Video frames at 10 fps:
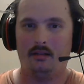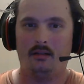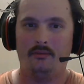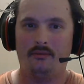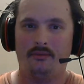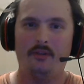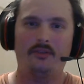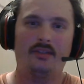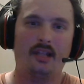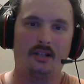And on
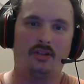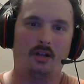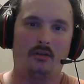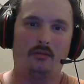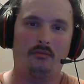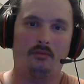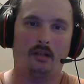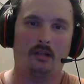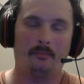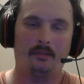Thursday's show,
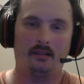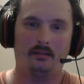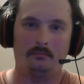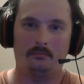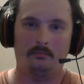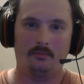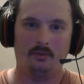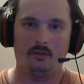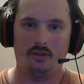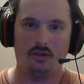I'm going to
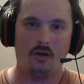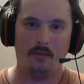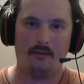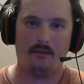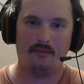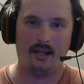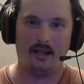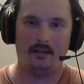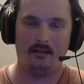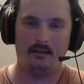do a show about
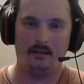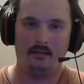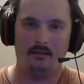that